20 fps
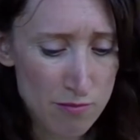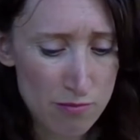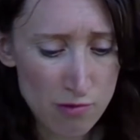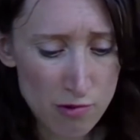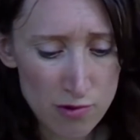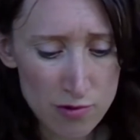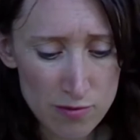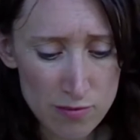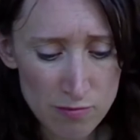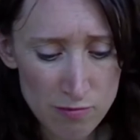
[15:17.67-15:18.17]

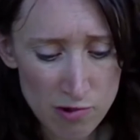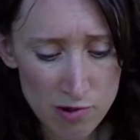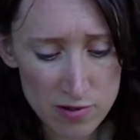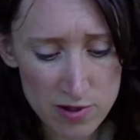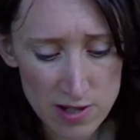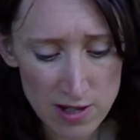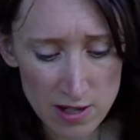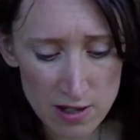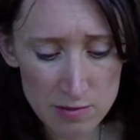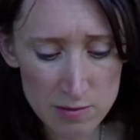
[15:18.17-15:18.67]

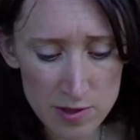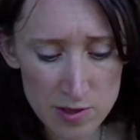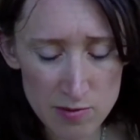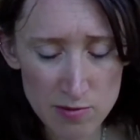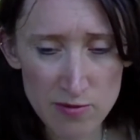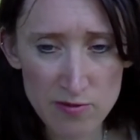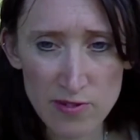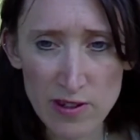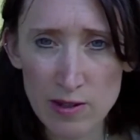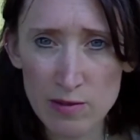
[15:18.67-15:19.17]
bronze helmets
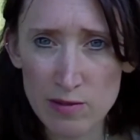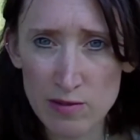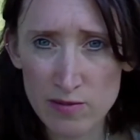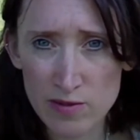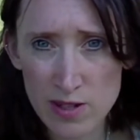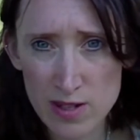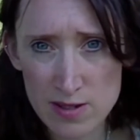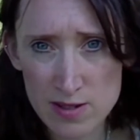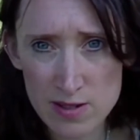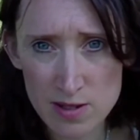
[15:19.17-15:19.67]
were found at
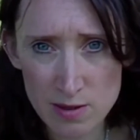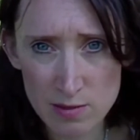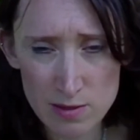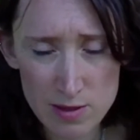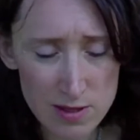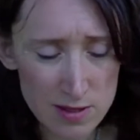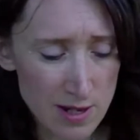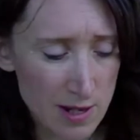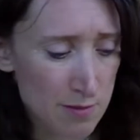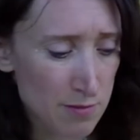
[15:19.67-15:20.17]
Vixo
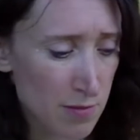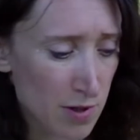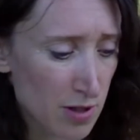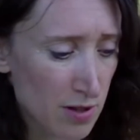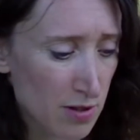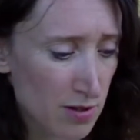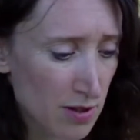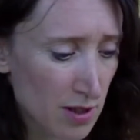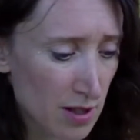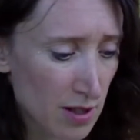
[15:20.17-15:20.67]
in
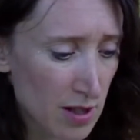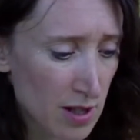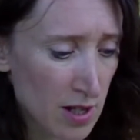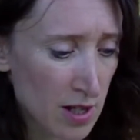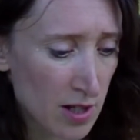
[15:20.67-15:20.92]
Denmark